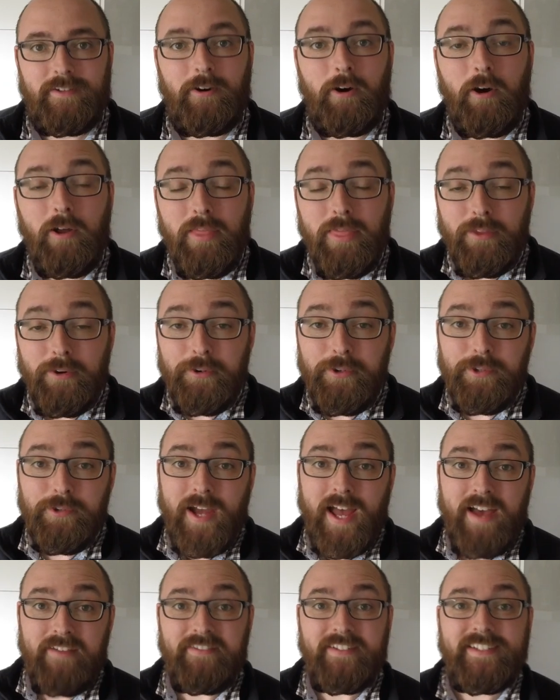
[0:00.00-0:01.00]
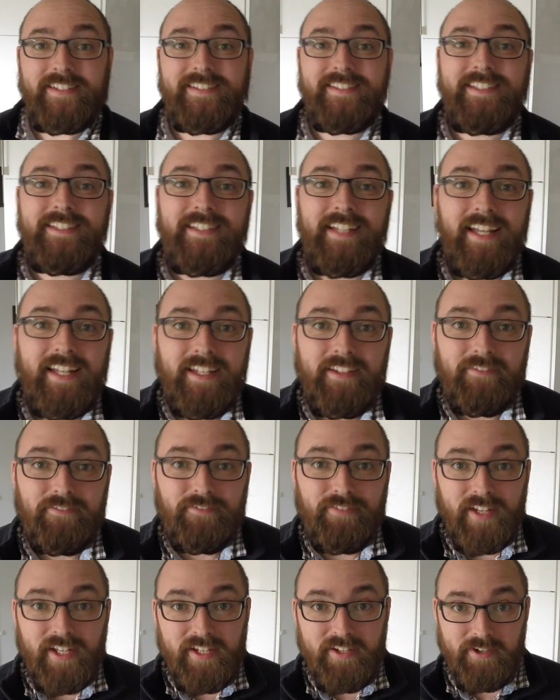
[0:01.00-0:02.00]
Although you haven't seen any
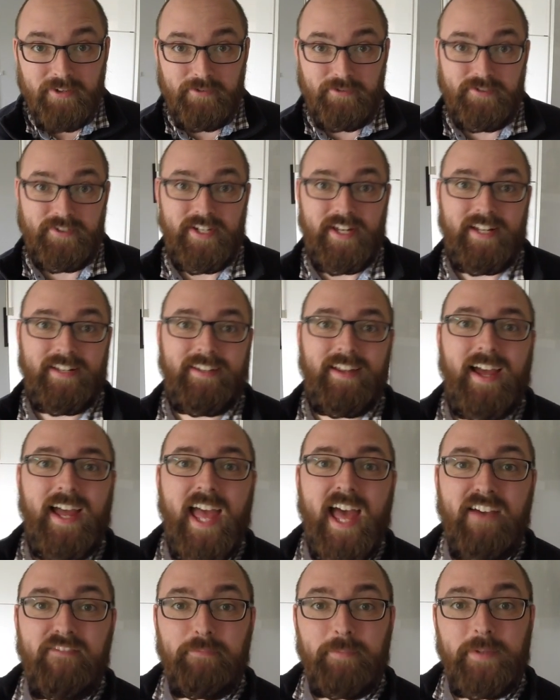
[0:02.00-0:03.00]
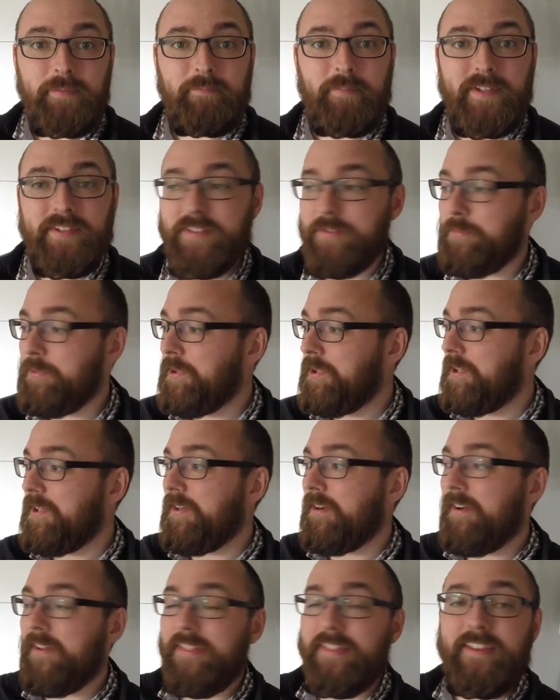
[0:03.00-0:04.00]
videos yet, I have been busy
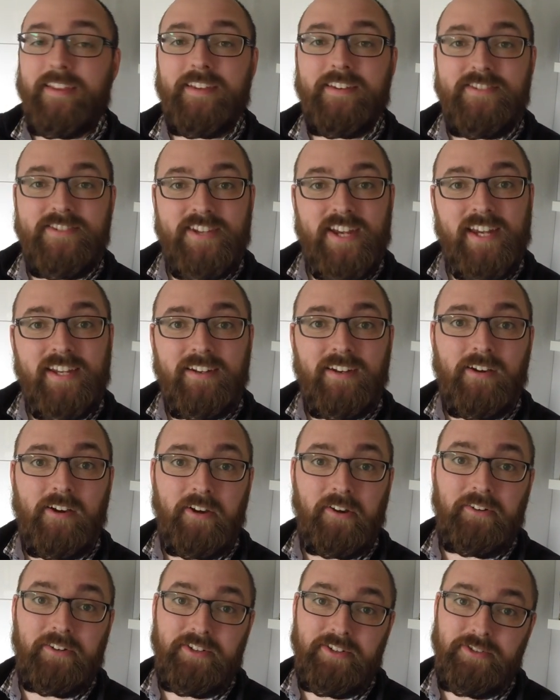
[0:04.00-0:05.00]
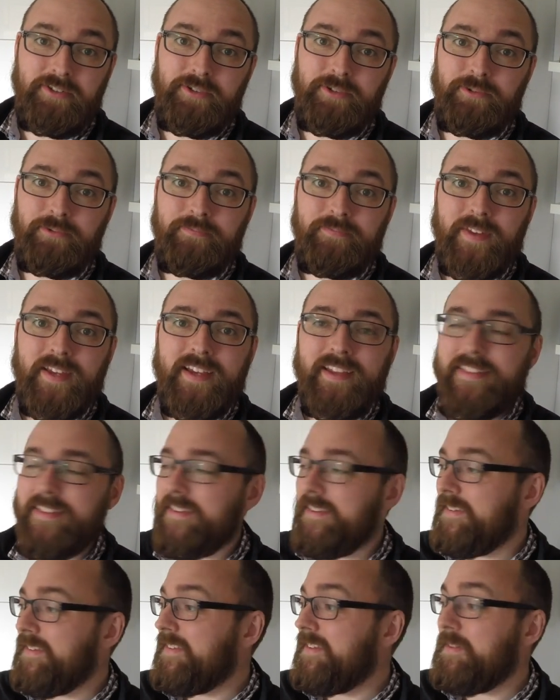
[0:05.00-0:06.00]
working on the chain locker too.
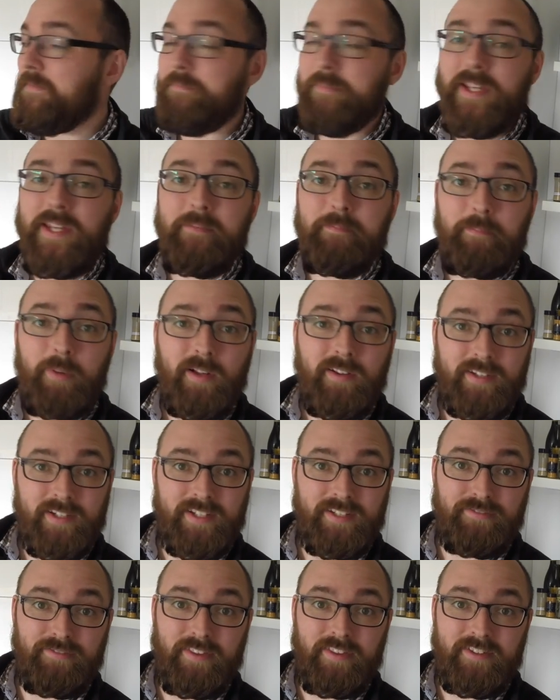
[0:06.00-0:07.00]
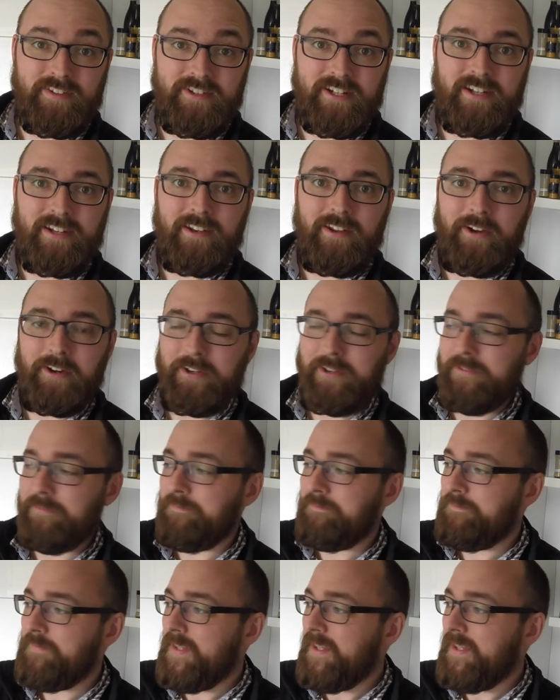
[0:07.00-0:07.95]
This is the mini bulkhead for the chain locker.